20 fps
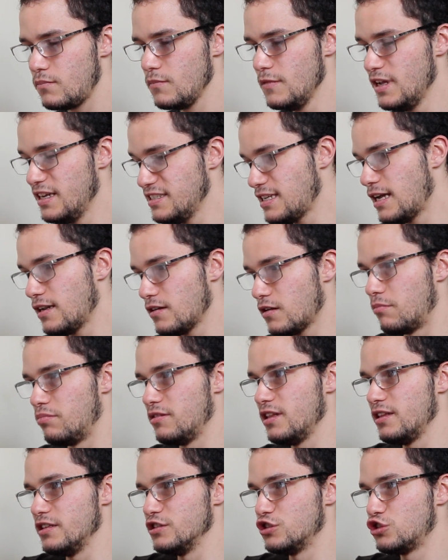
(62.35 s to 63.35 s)
It's not
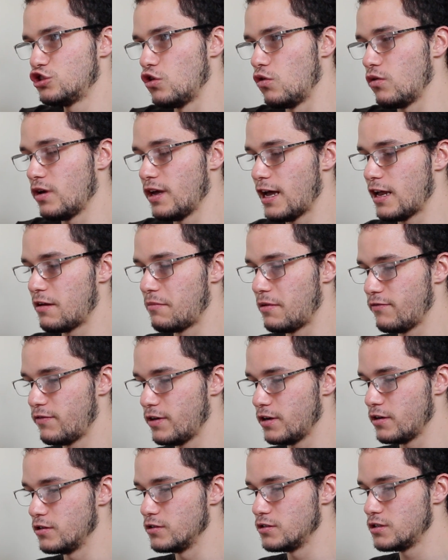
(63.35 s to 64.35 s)
completely soaking out of my
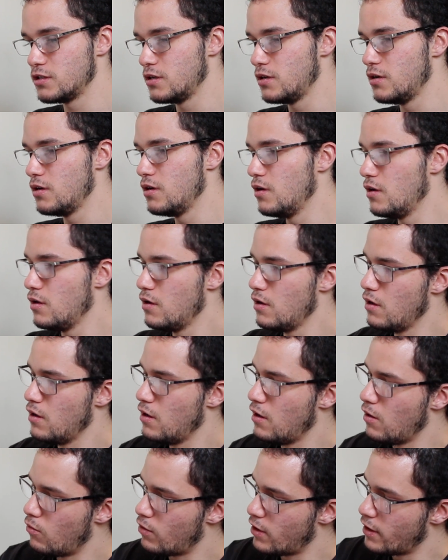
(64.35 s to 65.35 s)
fingers.
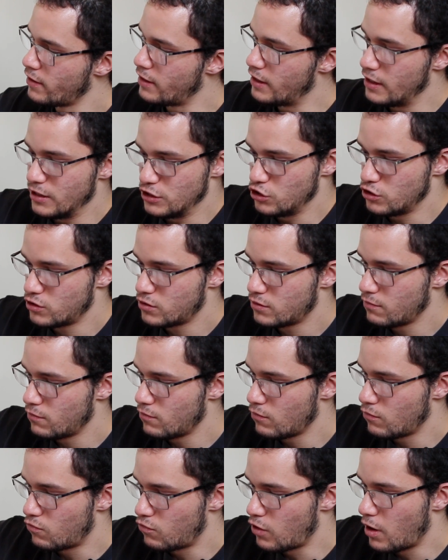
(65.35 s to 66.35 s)
What I did, I just
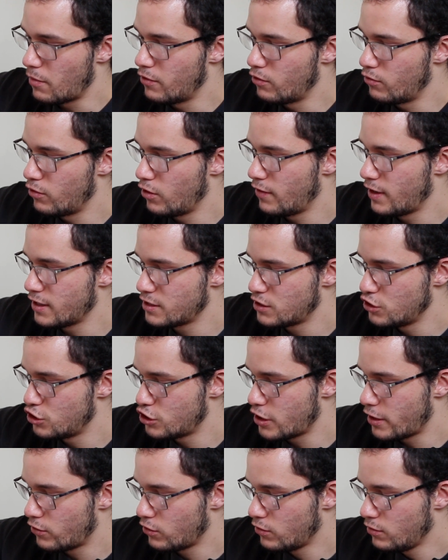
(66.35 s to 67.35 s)
rubbed it real nice and
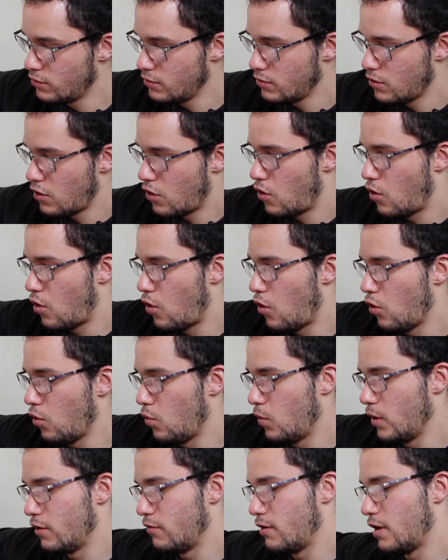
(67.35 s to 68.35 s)
gentle all
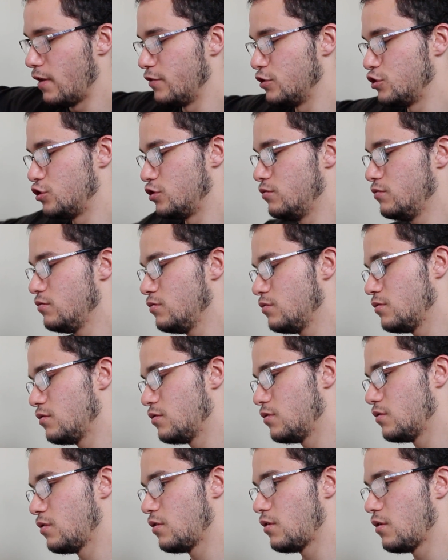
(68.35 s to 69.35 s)
the way around the shoe.
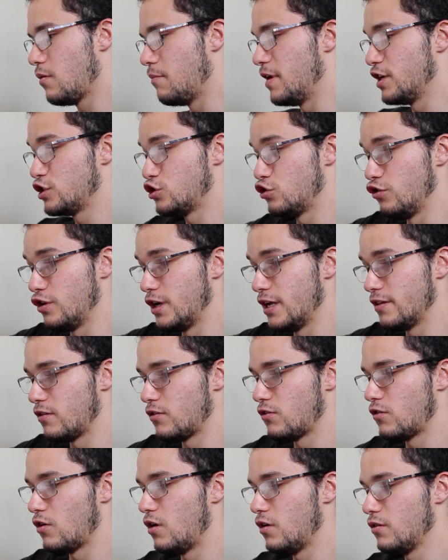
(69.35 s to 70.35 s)
Make sure you get the
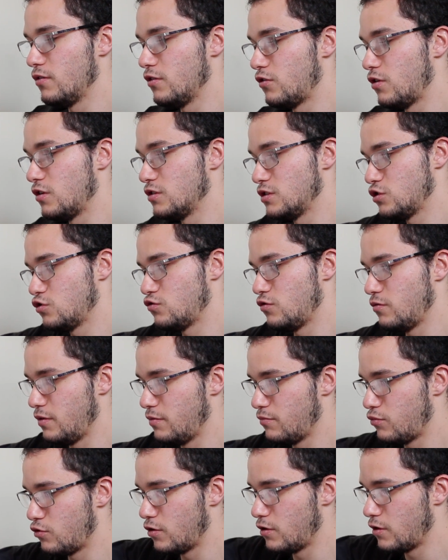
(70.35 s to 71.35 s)
tongue. The tongue is extremely
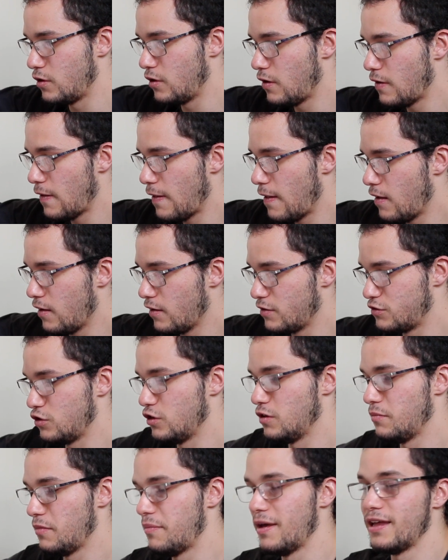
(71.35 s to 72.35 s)
important because you're
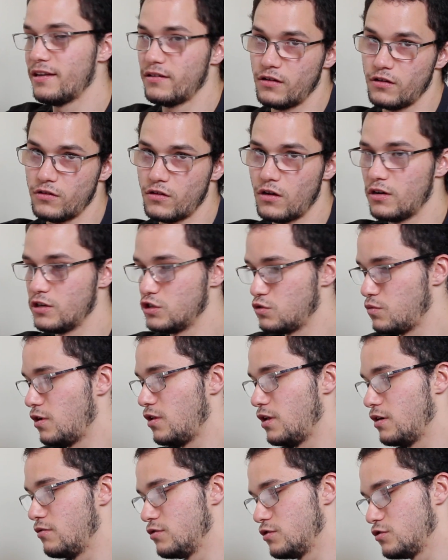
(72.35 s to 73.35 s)
going to be painting the tongue as
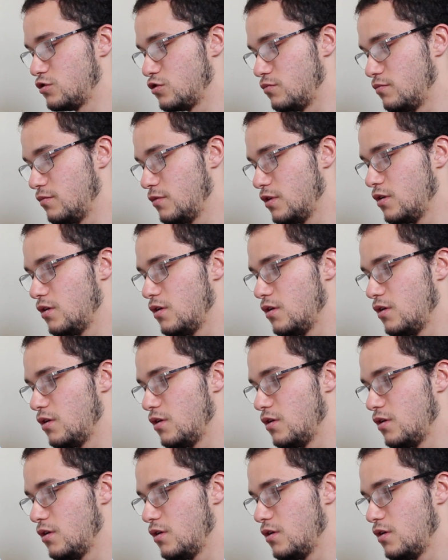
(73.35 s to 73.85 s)
well, I would assume.